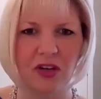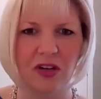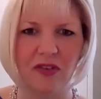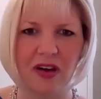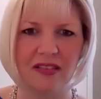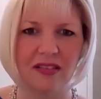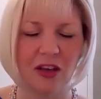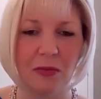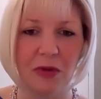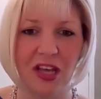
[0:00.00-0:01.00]
good advice. And
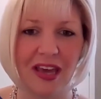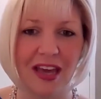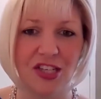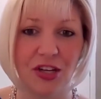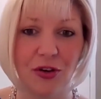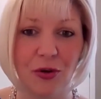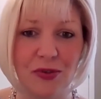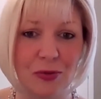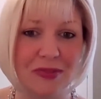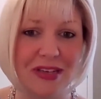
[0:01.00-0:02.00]
communication
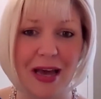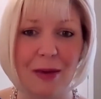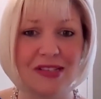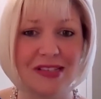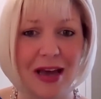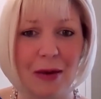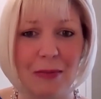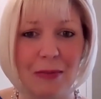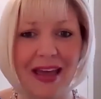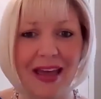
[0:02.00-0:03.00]
comes up time and time
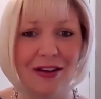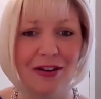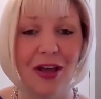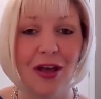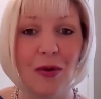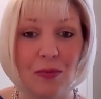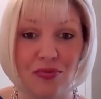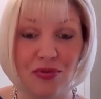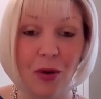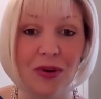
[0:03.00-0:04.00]
again, and
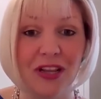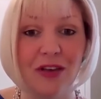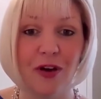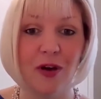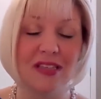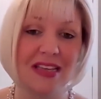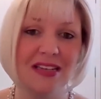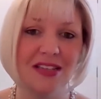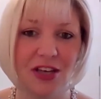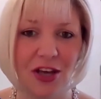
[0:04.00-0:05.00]
predominantly focused
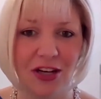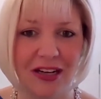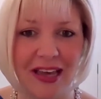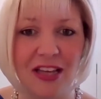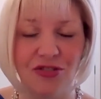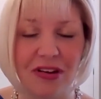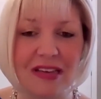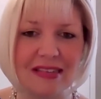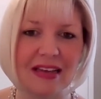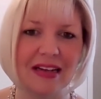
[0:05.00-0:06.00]
internally,
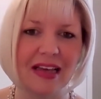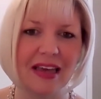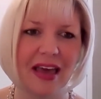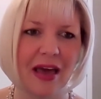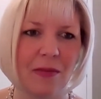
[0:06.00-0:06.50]
interestingly,